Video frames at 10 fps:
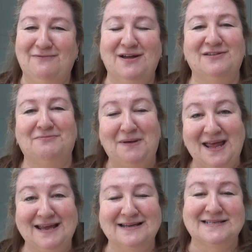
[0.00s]
with
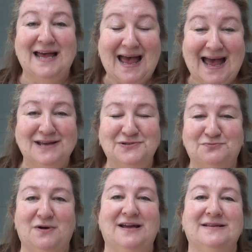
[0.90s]
pinks
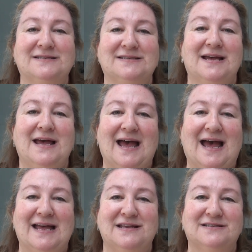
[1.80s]
and reds.
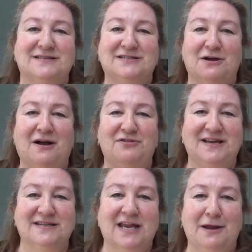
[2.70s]
And so I
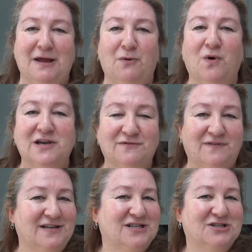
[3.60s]
think it's going to be a
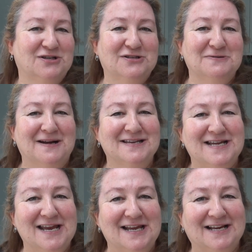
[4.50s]
wonderful addition to my
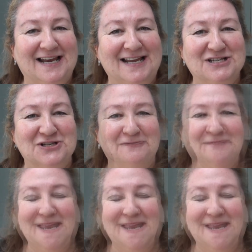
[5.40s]
dahlia collection.